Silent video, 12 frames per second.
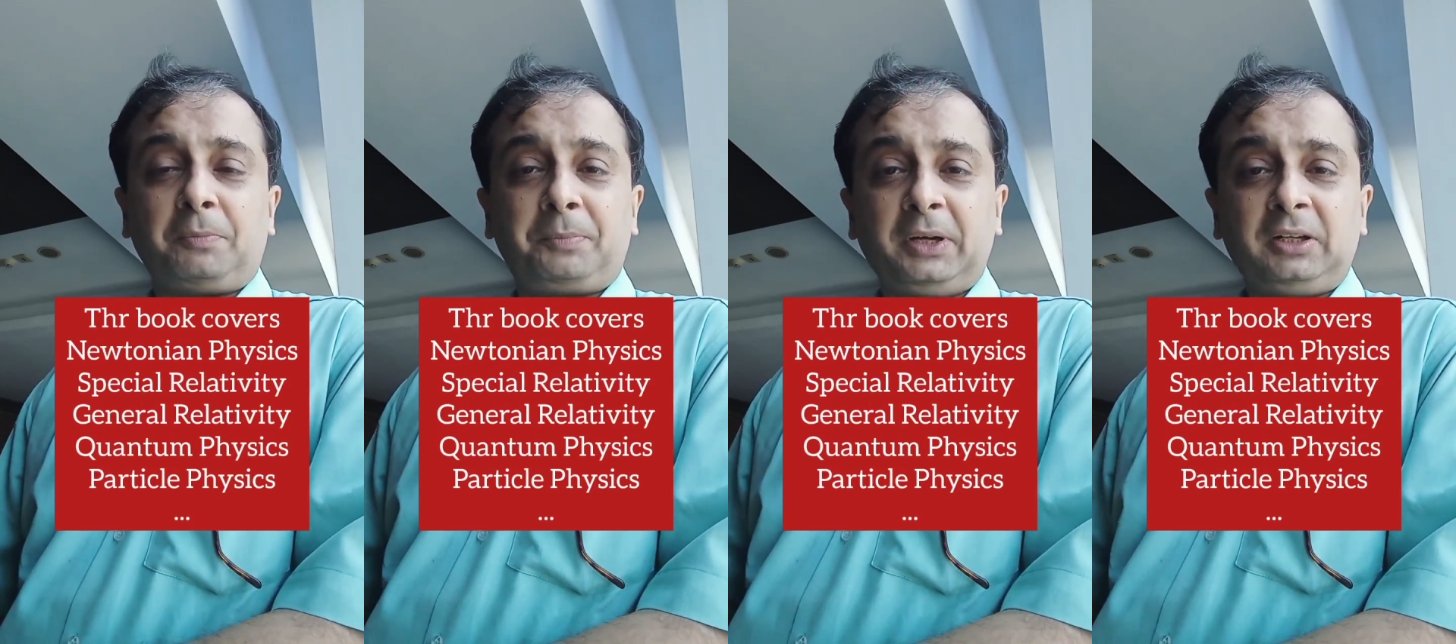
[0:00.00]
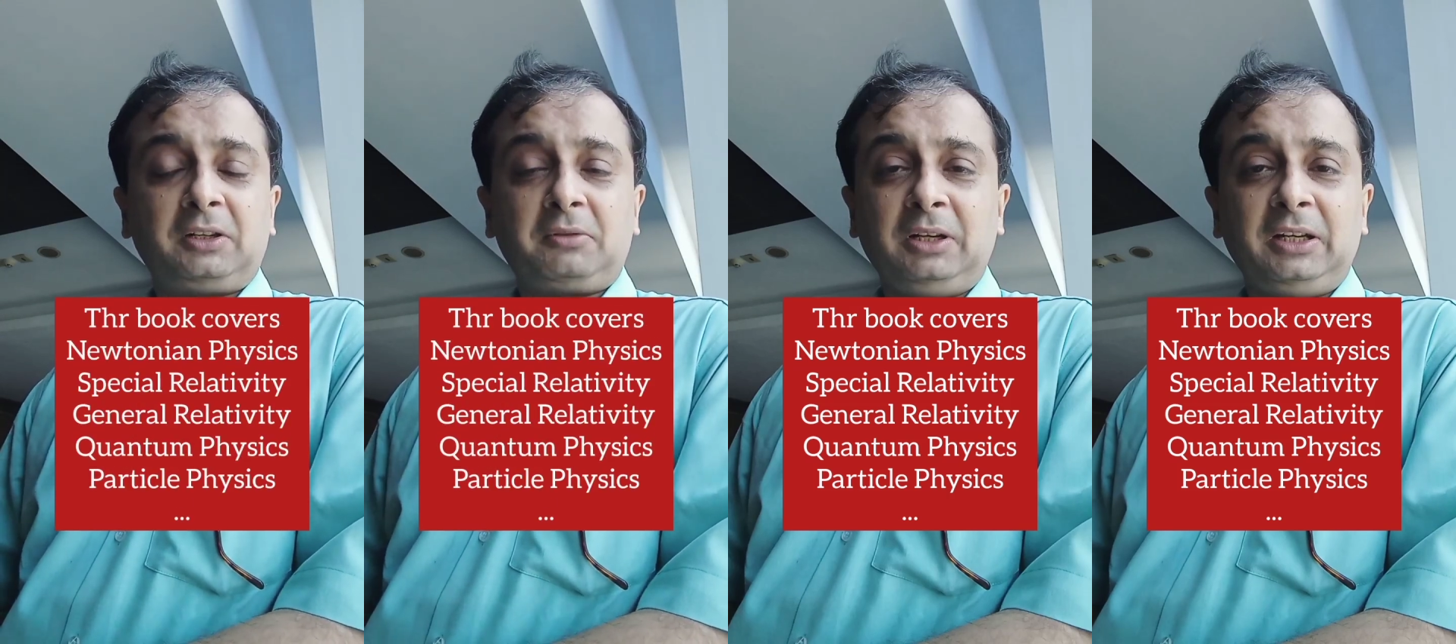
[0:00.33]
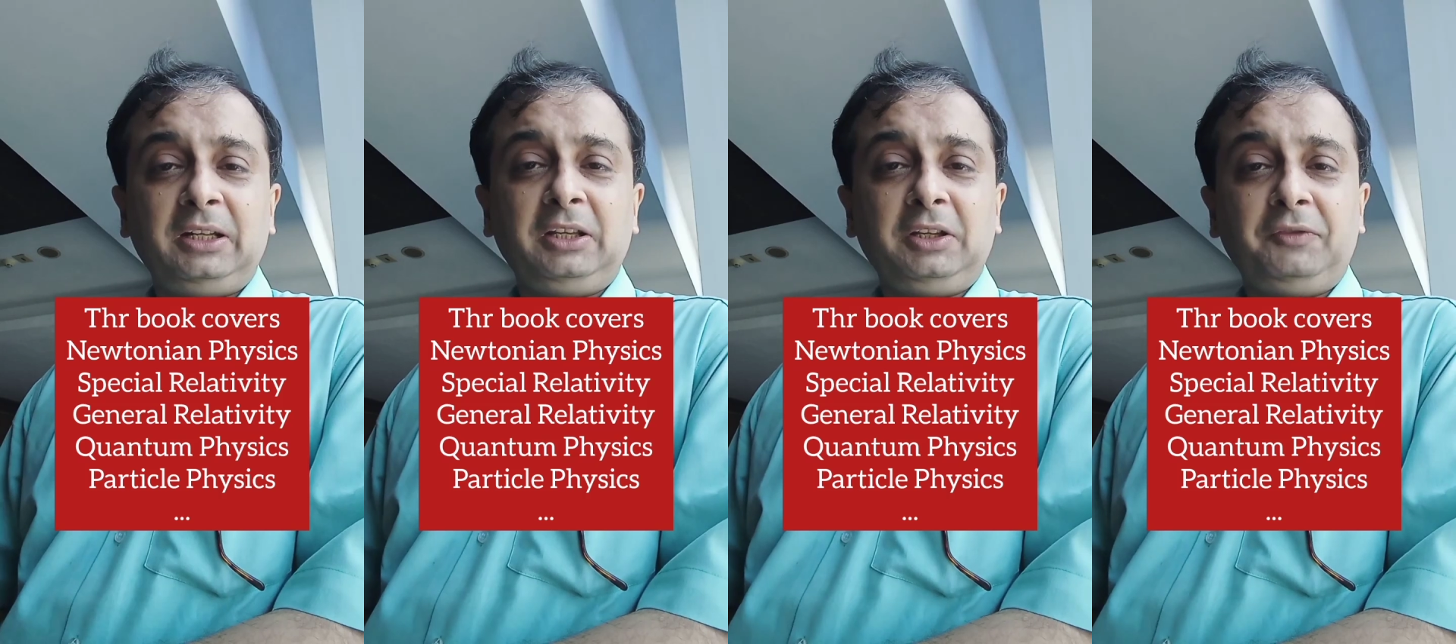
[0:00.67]
So
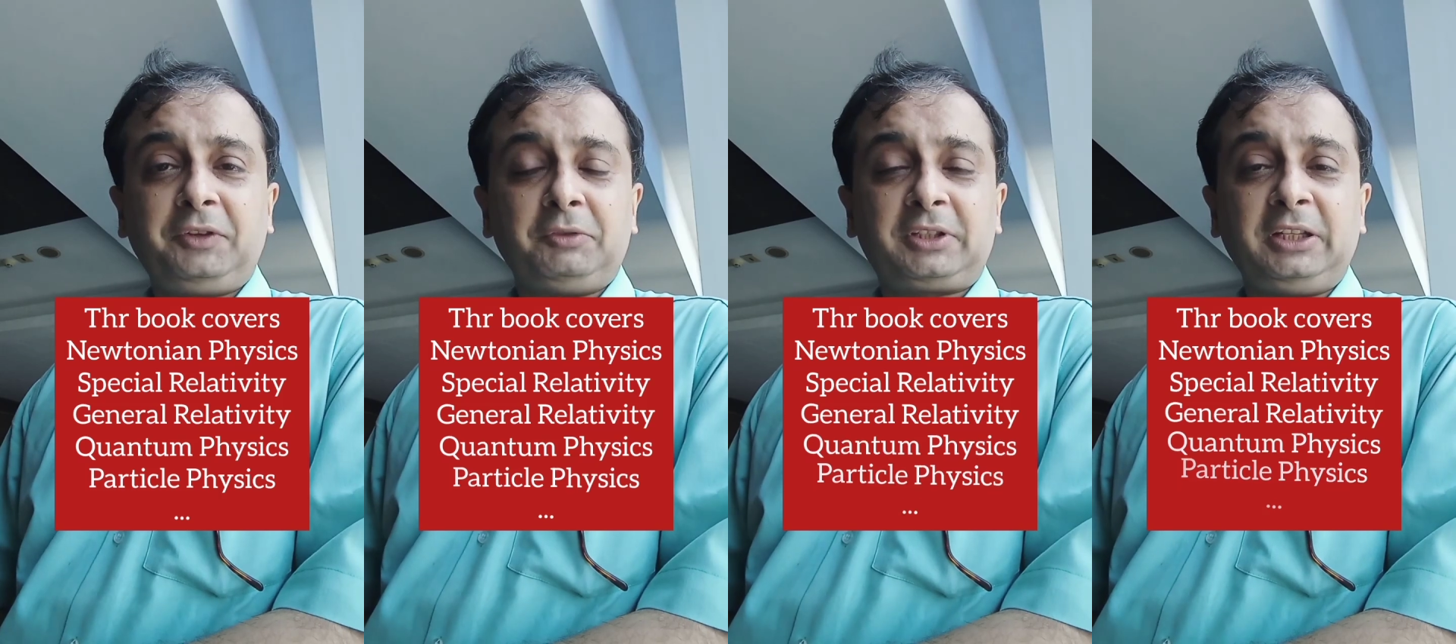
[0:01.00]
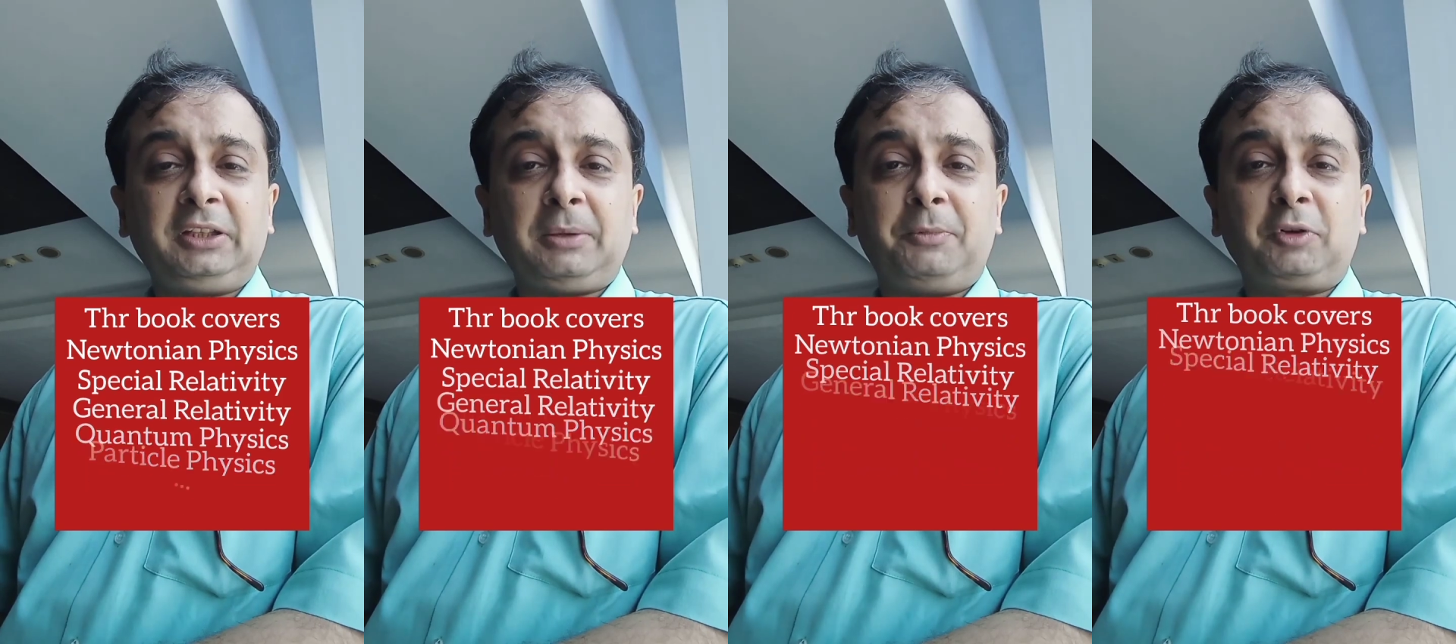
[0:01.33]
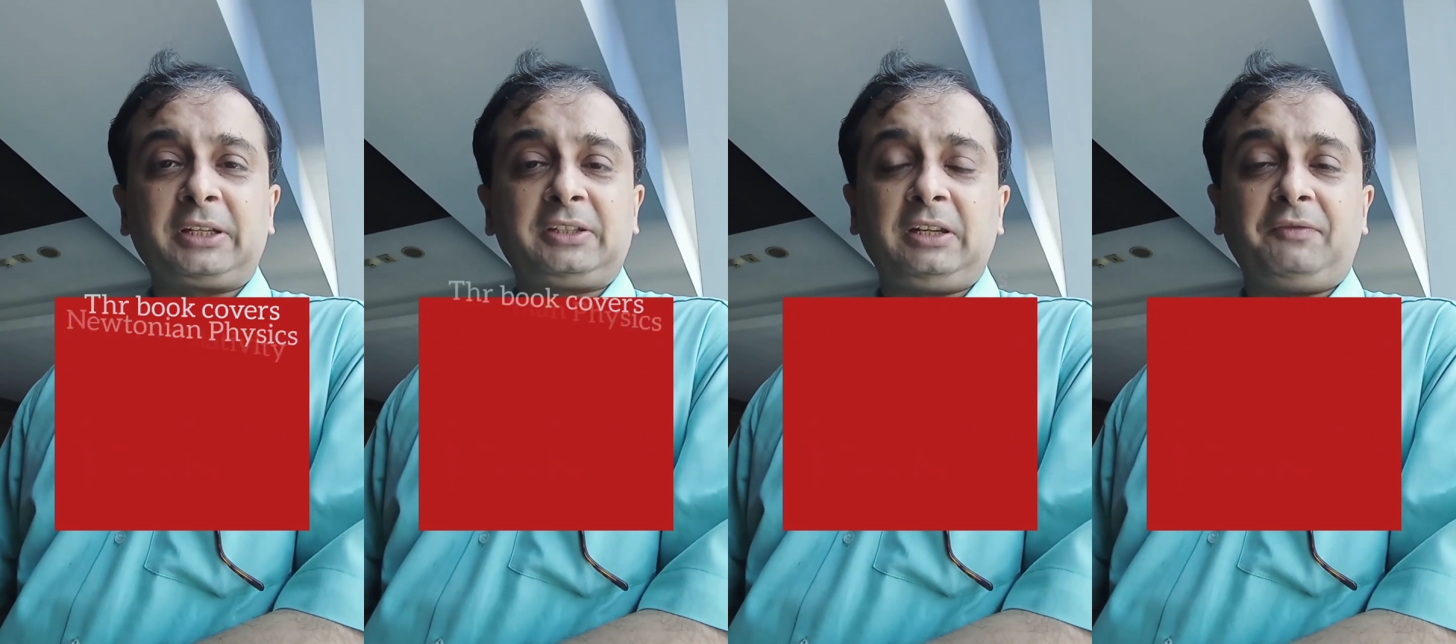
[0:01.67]
particularly, if you see, the book is